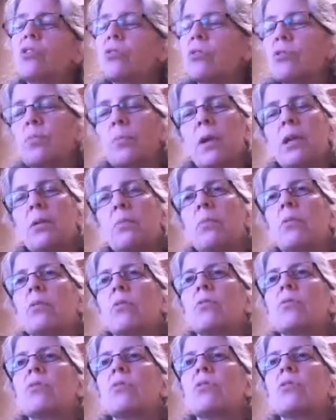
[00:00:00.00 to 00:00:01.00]
Research
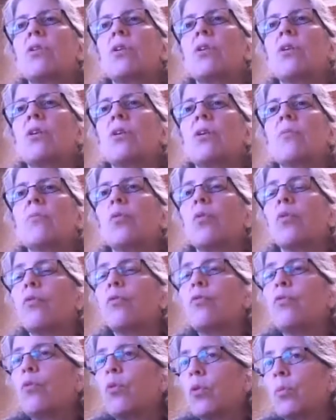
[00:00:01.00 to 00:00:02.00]
papers
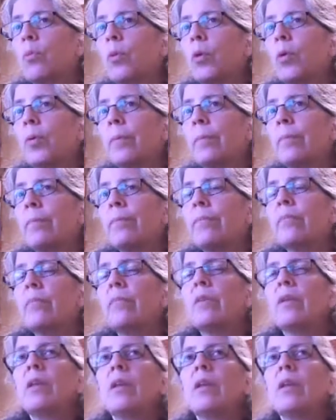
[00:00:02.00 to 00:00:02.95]
are more formal.